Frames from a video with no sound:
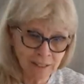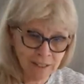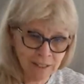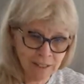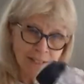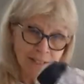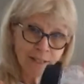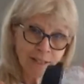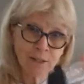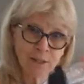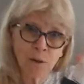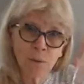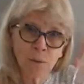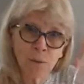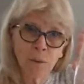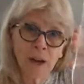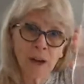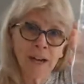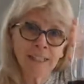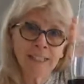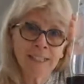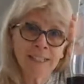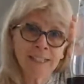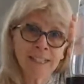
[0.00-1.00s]
So
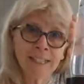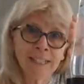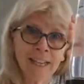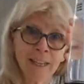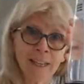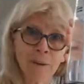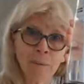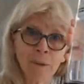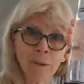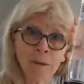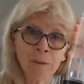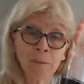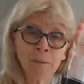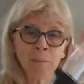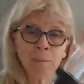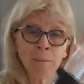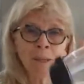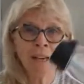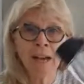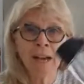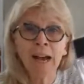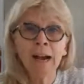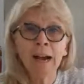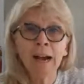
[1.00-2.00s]
I take it with
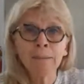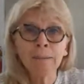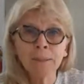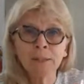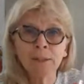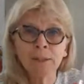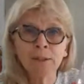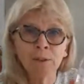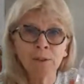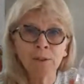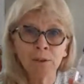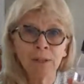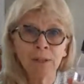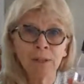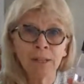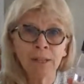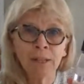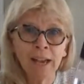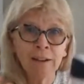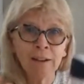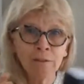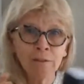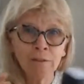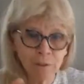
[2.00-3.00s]
me absolutely
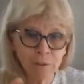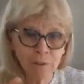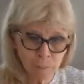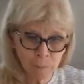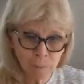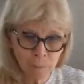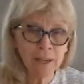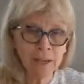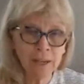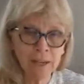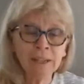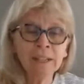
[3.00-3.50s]
everywhere.